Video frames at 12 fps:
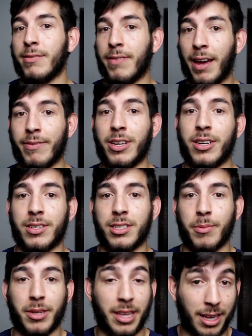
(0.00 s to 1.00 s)
five years
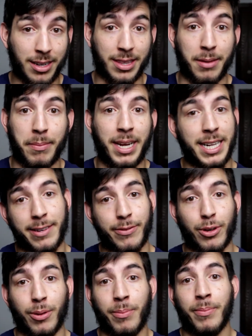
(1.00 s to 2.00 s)
to build anything
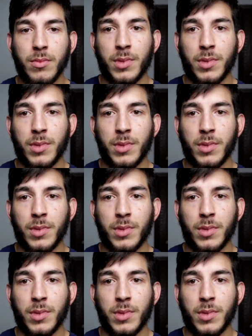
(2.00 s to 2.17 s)
meaningful.